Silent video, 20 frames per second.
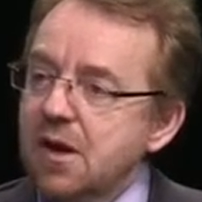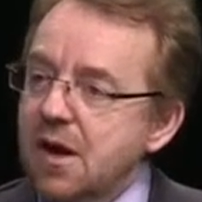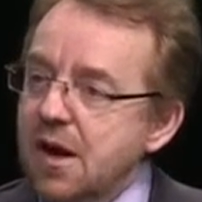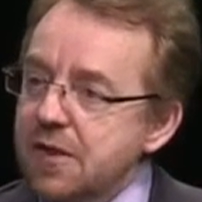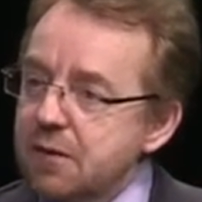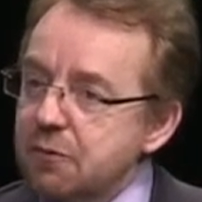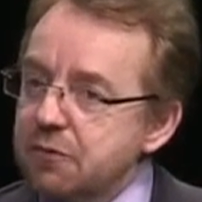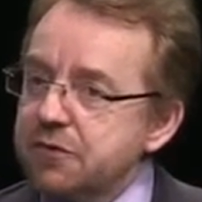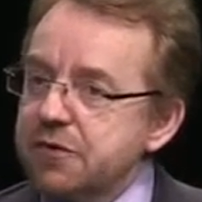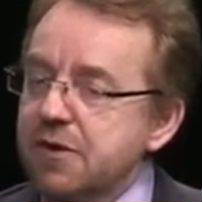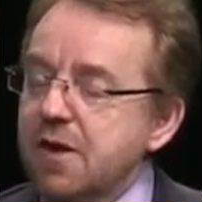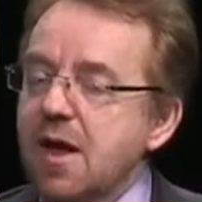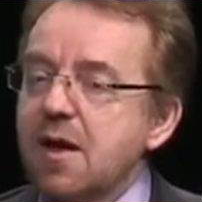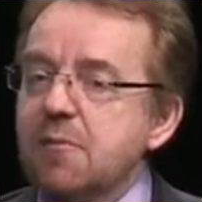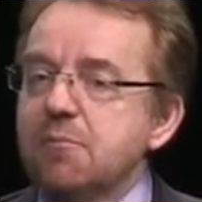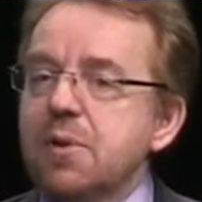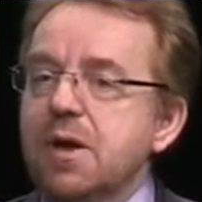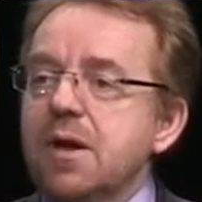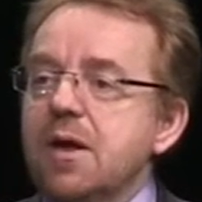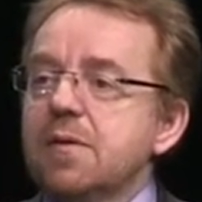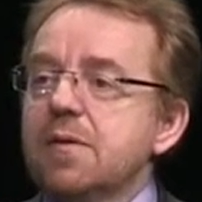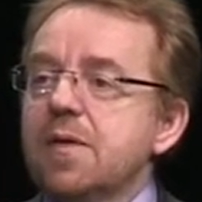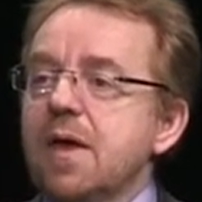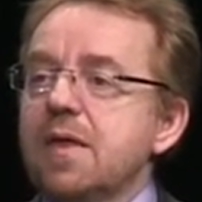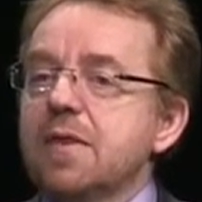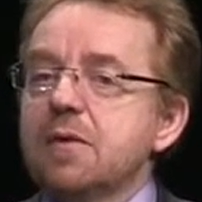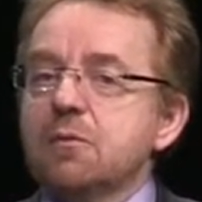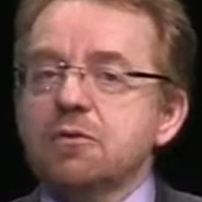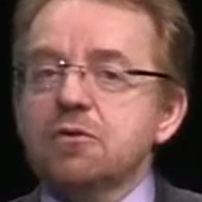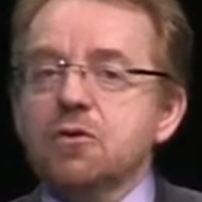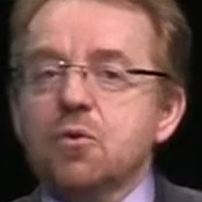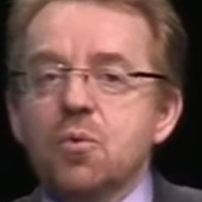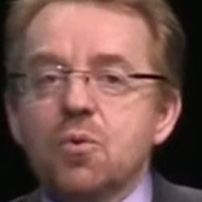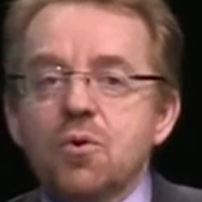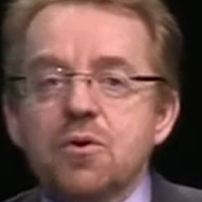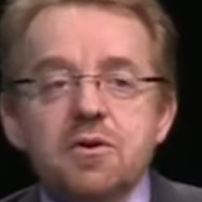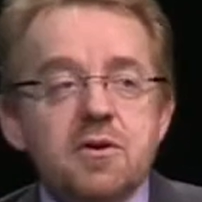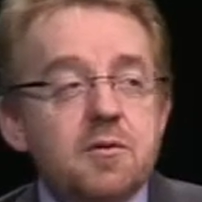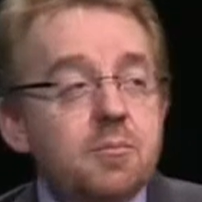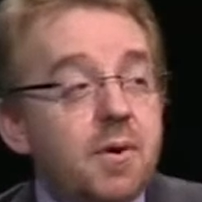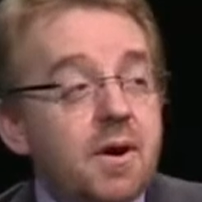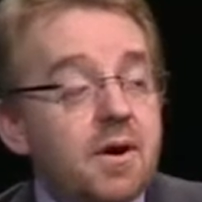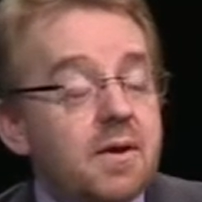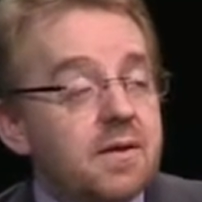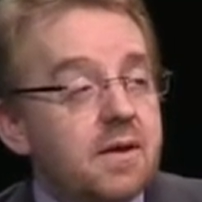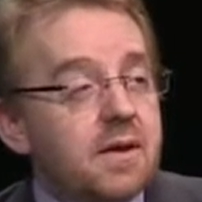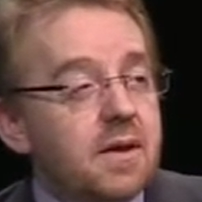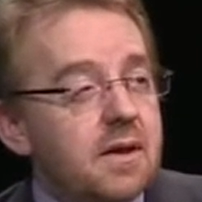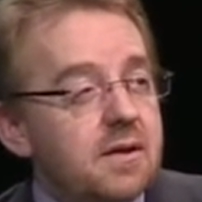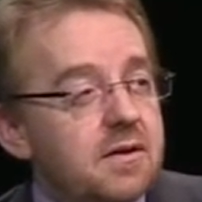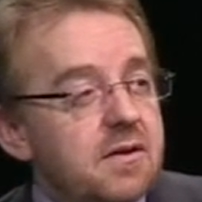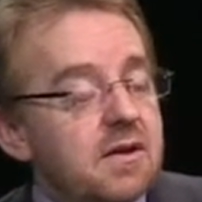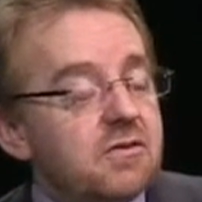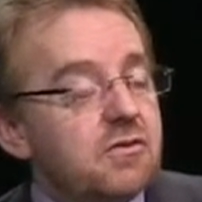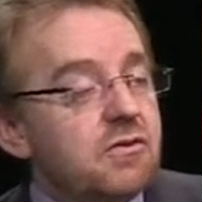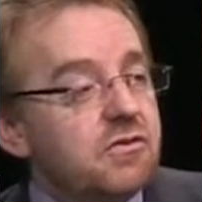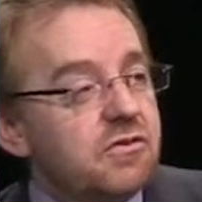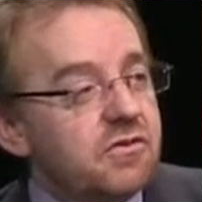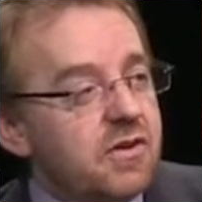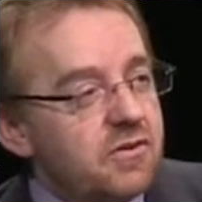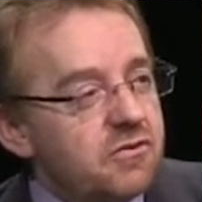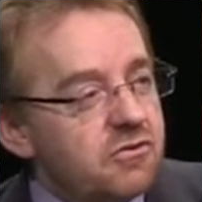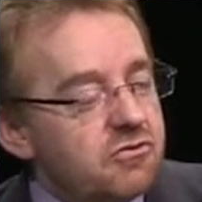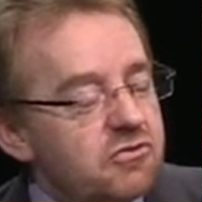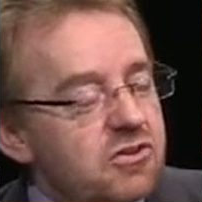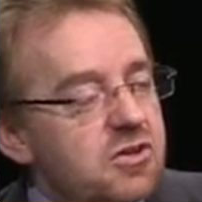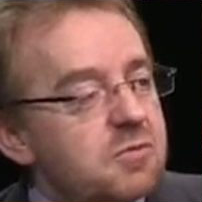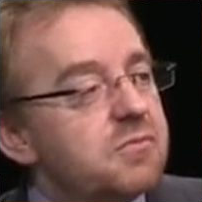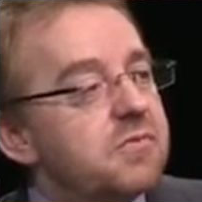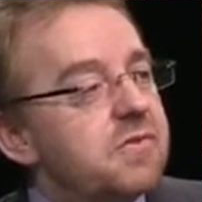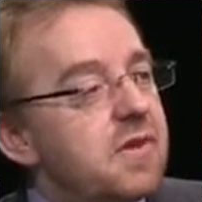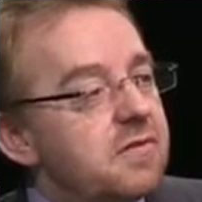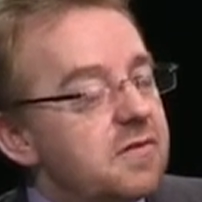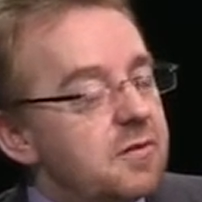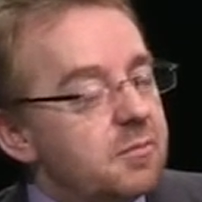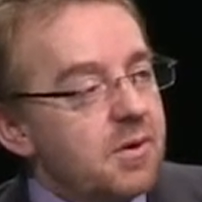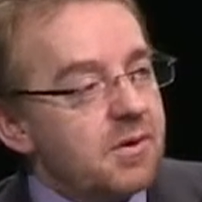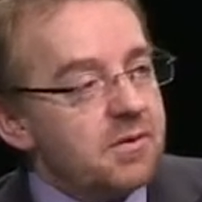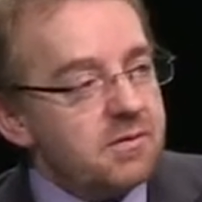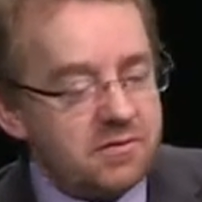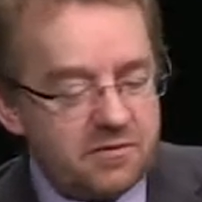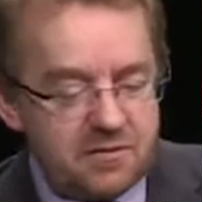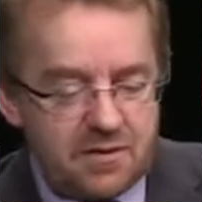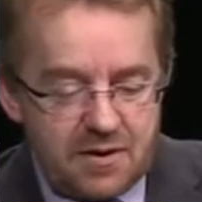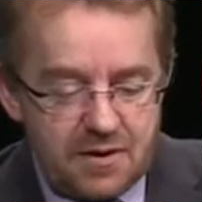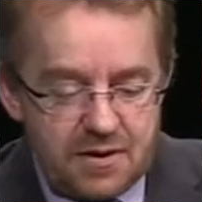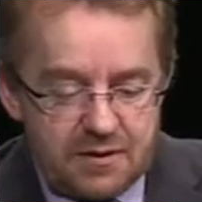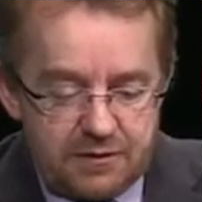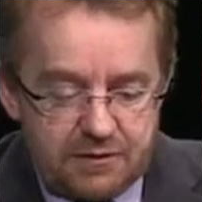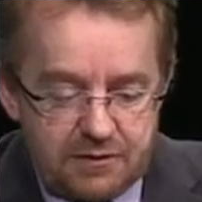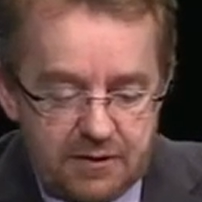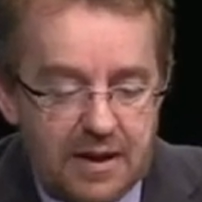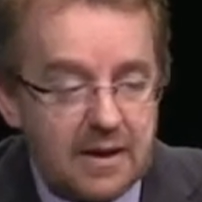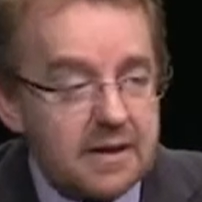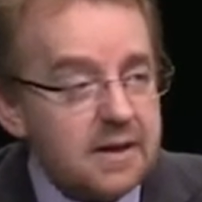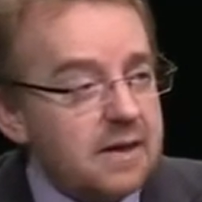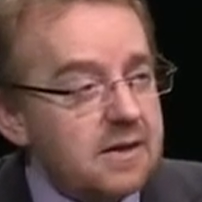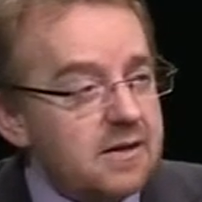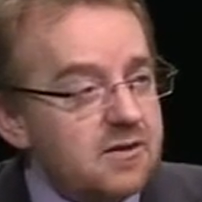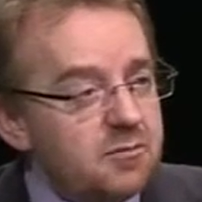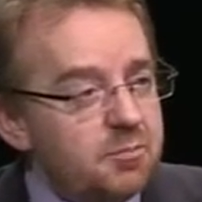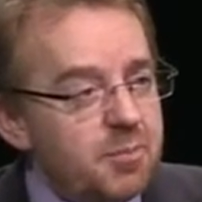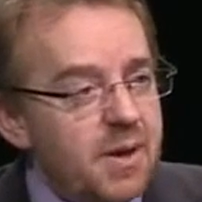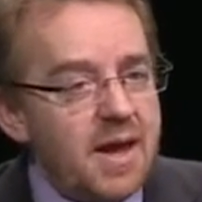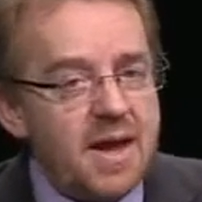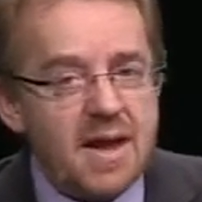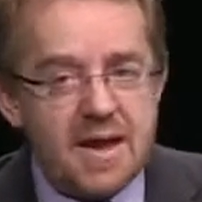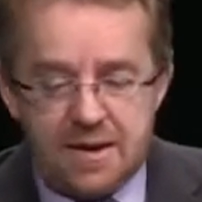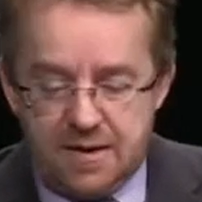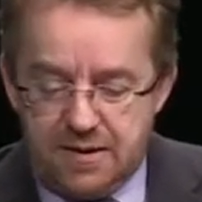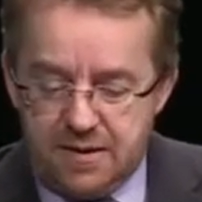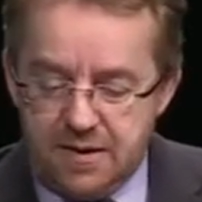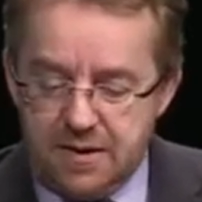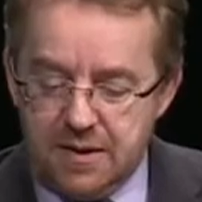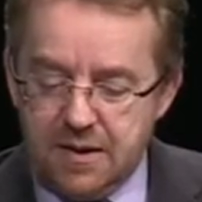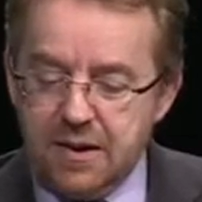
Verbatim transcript: And there was a campaign then that was coordinated by the Index on Censorship, Sense About Science, and English Pen.